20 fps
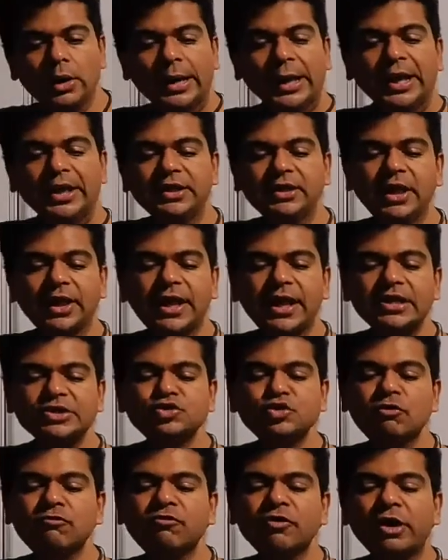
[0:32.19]
In the case
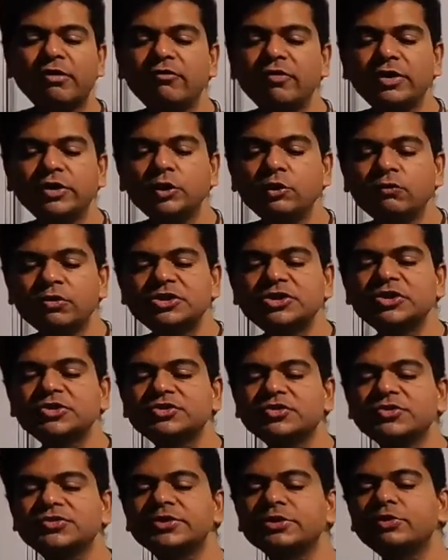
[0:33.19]
of revenue which is
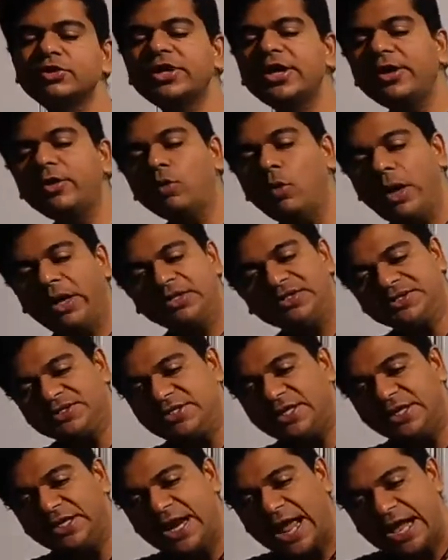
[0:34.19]
received in advance,
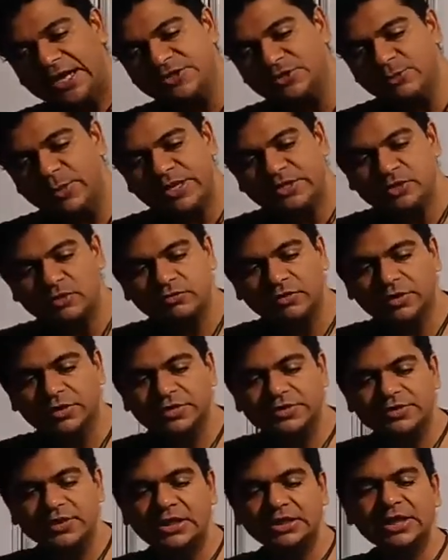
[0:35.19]
the tax base of the
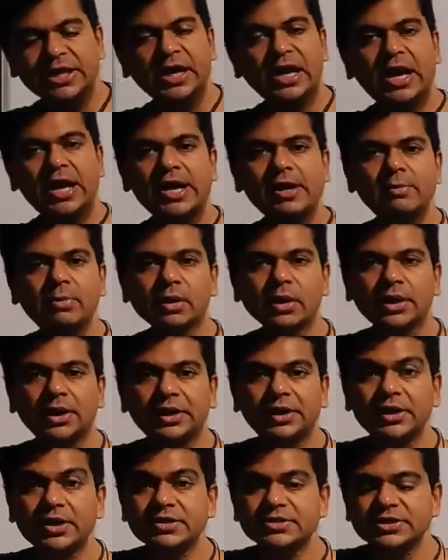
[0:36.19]
resulting
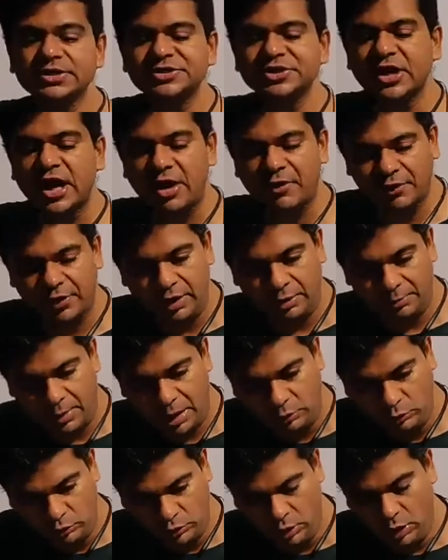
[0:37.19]
liability is its carrying
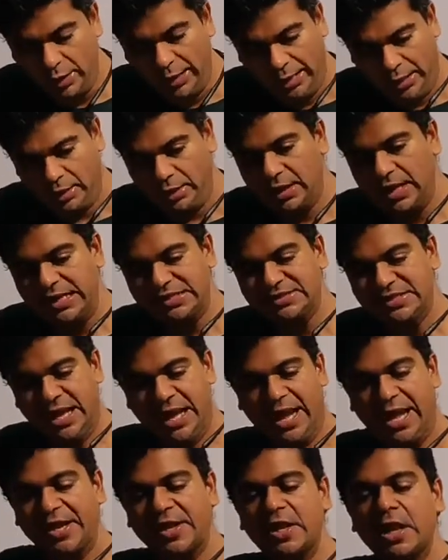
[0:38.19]
amount less
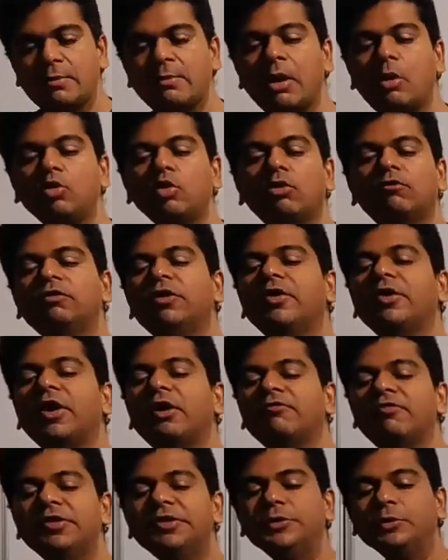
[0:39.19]
any amount of the
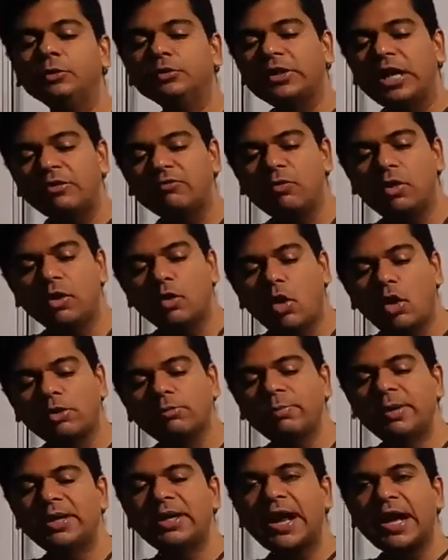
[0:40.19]
revenue that will not
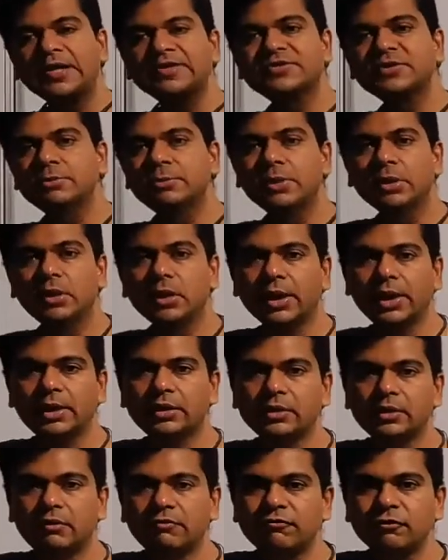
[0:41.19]
be taxable
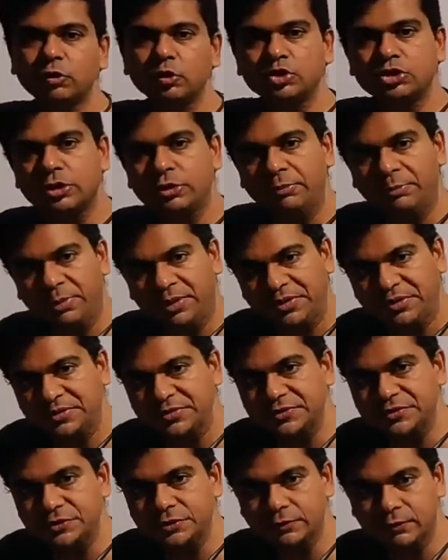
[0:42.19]
in the future
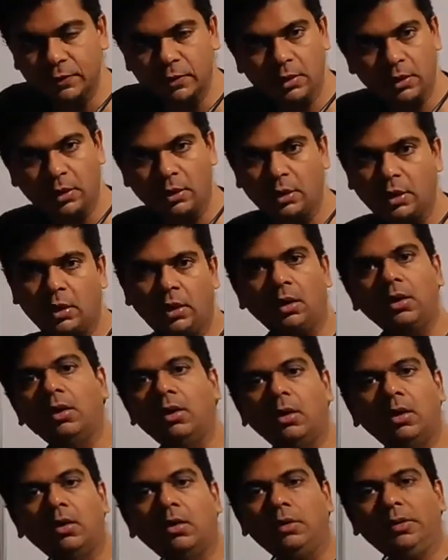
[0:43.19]
periods.
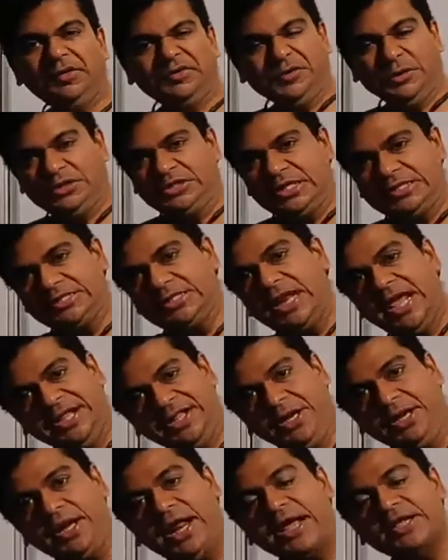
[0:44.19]
So just like
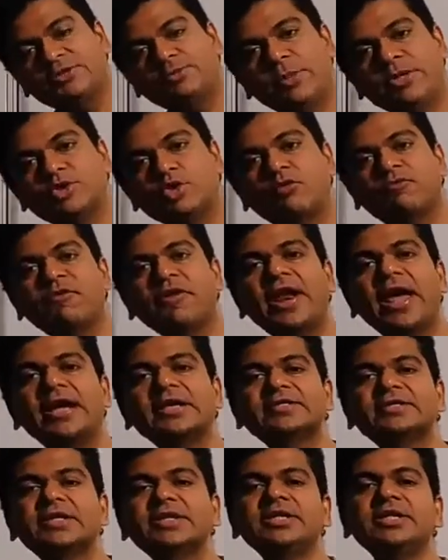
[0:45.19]
the tax base of an
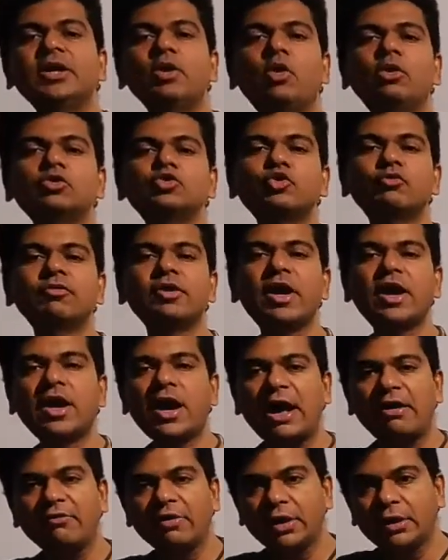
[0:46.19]
asset, here also we are
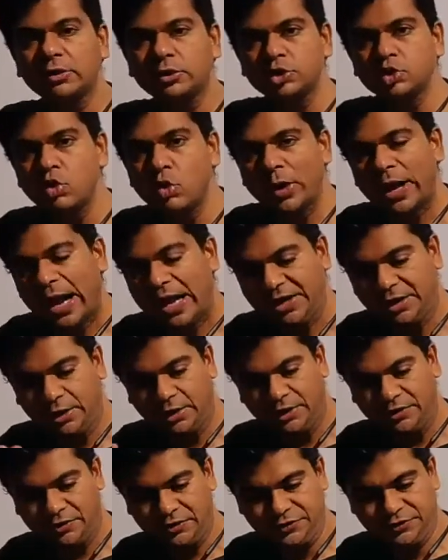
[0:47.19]
having two
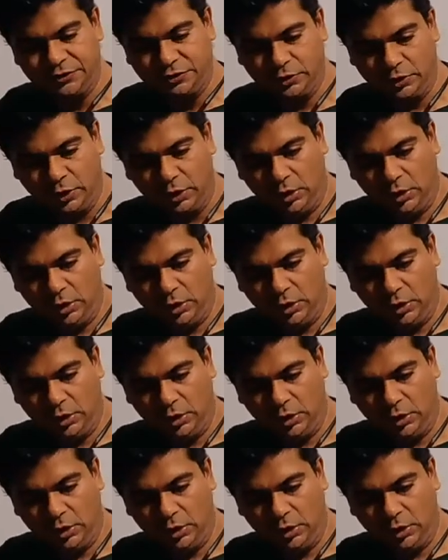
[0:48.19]
categories.